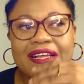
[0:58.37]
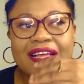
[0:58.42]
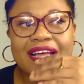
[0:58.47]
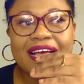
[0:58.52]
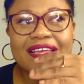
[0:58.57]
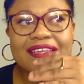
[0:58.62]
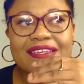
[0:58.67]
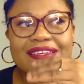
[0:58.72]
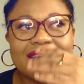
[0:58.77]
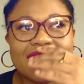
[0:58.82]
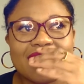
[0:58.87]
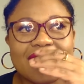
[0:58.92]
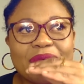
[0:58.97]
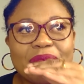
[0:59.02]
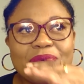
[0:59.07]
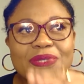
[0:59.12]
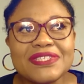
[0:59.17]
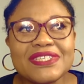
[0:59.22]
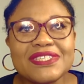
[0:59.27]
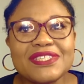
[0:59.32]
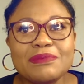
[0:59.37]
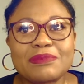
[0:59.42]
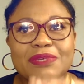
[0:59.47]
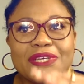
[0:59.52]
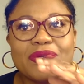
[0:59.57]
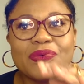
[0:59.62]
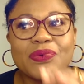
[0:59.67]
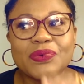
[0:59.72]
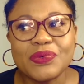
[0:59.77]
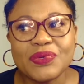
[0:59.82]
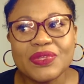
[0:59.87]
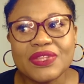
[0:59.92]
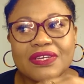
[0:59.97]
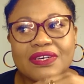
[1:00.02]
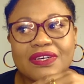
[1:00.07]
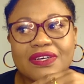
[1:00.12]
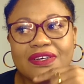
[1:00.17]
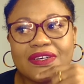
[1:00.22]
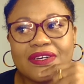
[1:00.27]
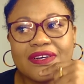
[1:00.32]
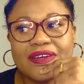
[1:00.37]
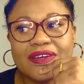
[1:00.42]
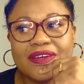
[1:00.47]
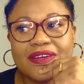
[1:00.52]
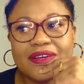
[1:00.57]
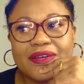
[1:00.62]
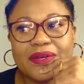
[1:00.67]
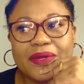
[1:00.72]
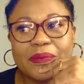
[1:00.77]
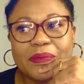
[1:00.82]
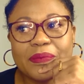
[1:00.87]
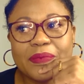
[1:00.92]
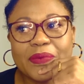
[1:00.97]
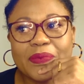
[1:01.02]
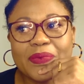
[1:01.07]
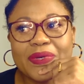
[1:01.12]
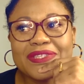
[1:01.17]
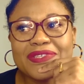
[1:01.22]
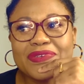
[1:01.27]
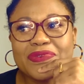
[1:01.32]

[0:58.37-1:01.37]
I wanted to be an author. I wanted to